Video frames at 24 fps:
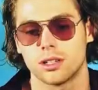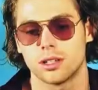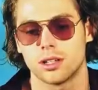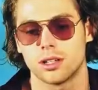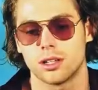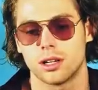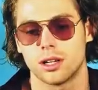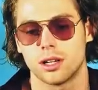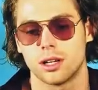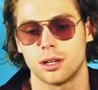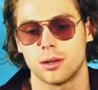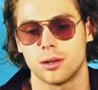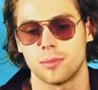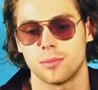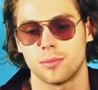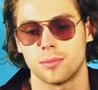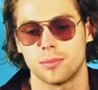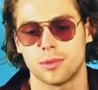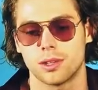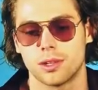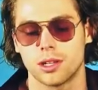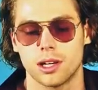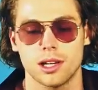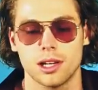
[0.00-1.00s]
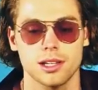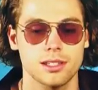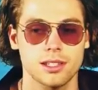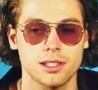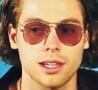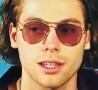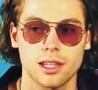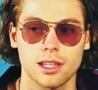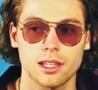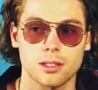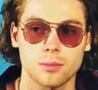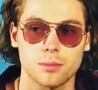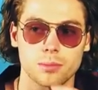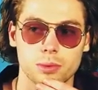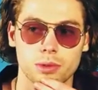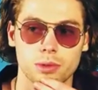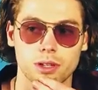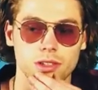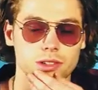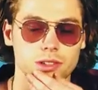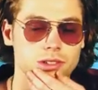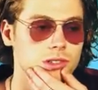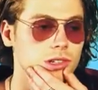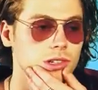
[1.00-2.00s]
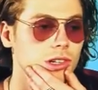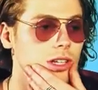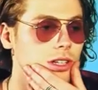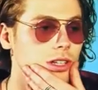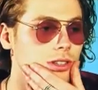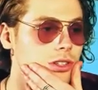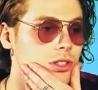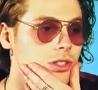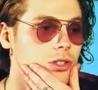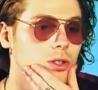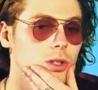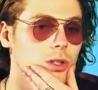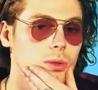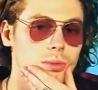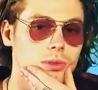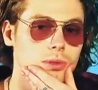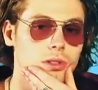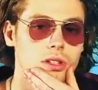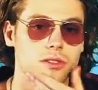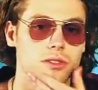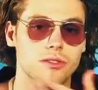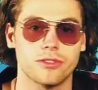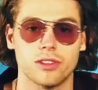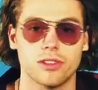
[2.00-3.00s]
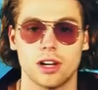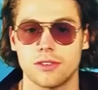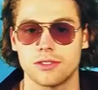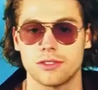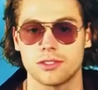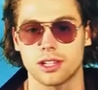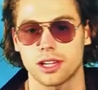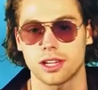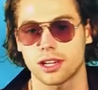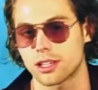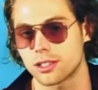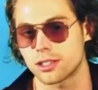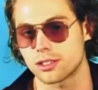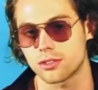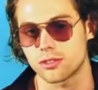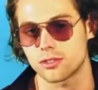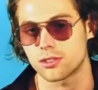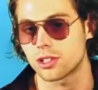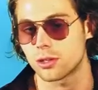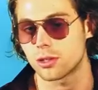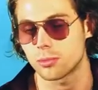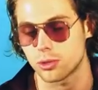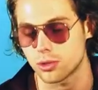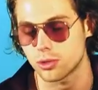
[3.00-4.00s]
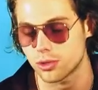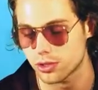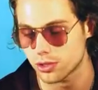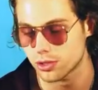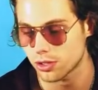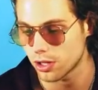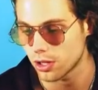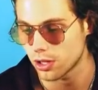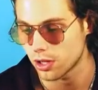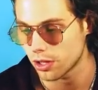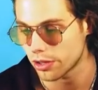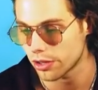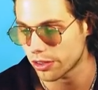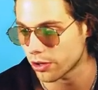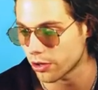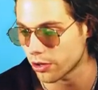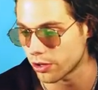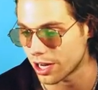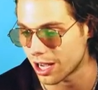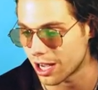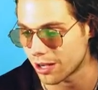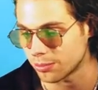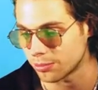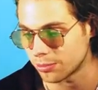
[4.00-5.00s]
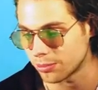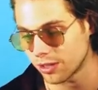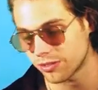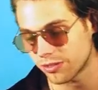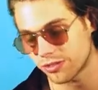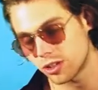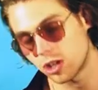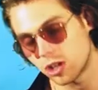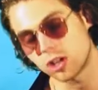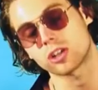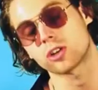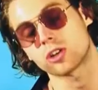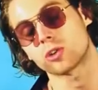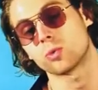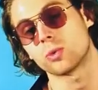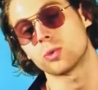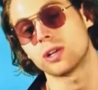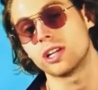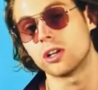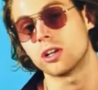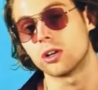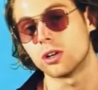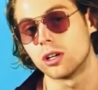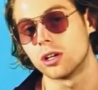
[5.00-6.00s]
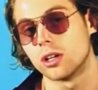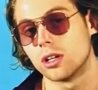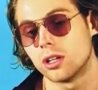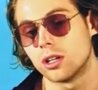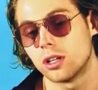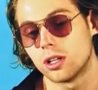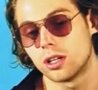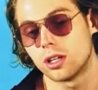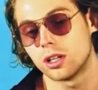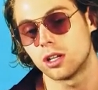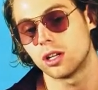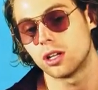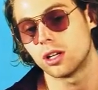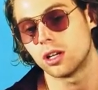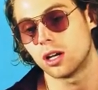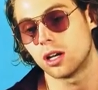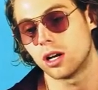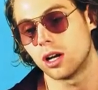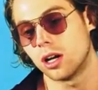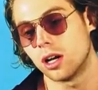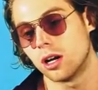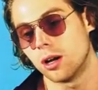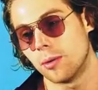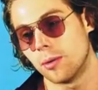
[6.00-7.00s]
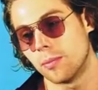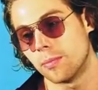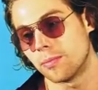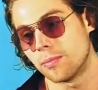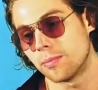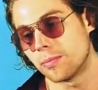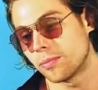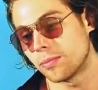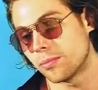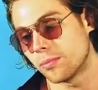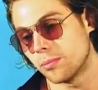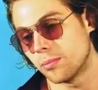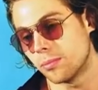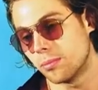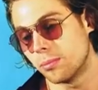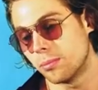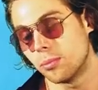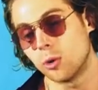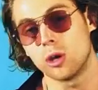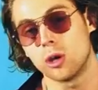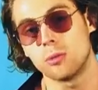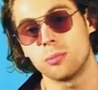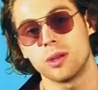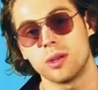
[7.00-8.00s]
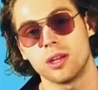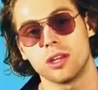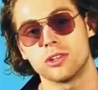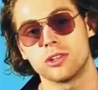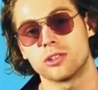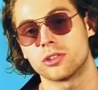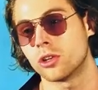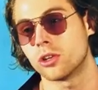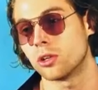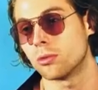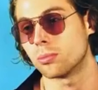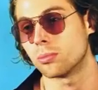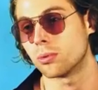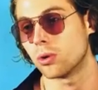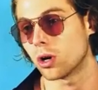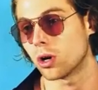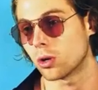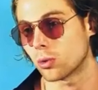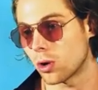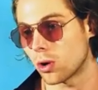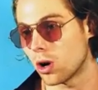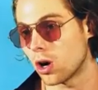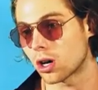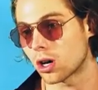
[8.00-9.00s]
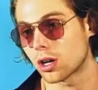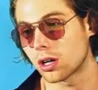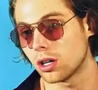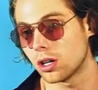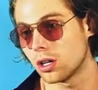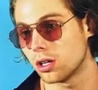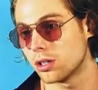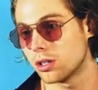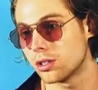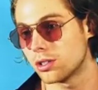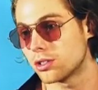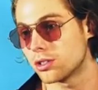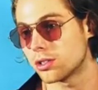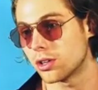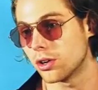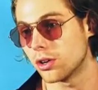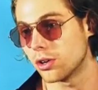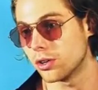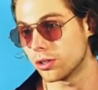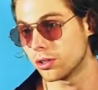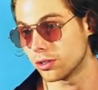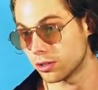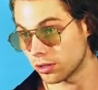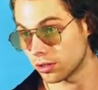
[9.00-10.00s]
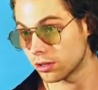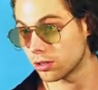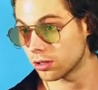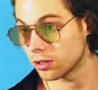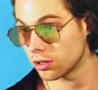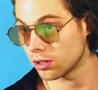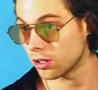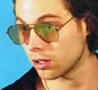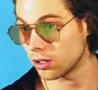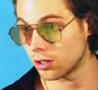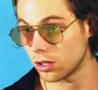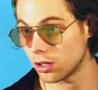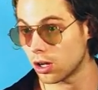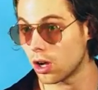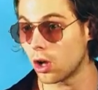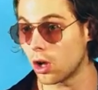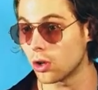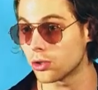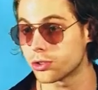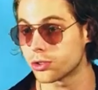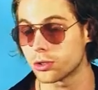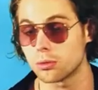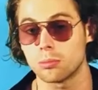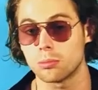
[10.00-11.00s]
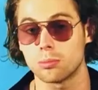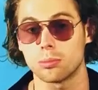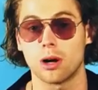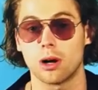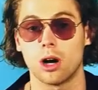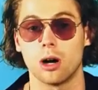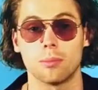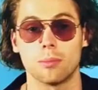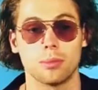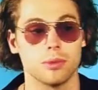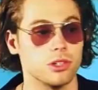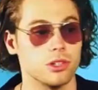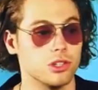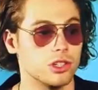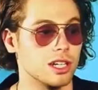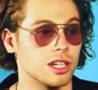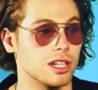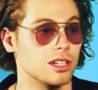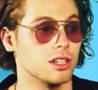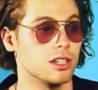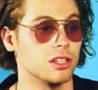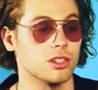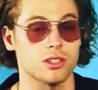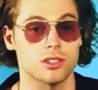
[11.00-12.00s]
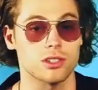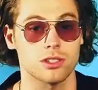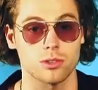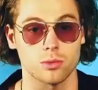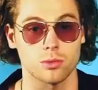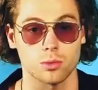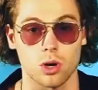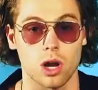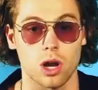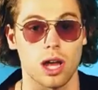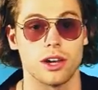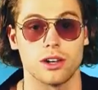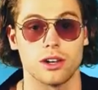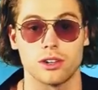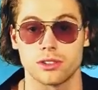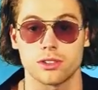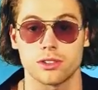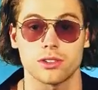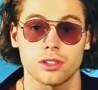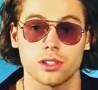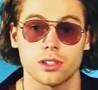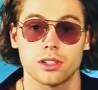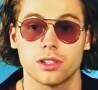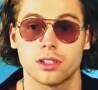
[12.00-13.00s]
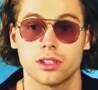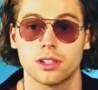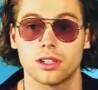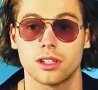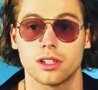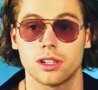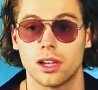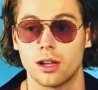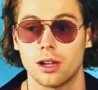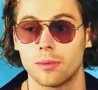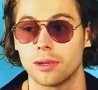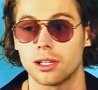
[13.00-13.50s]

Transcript: Um, and I'd say that's a pretty solid description of Five Seconds of Summer's third album, if not career. Um, boy band turned prog rock turned alt pop genius writers. I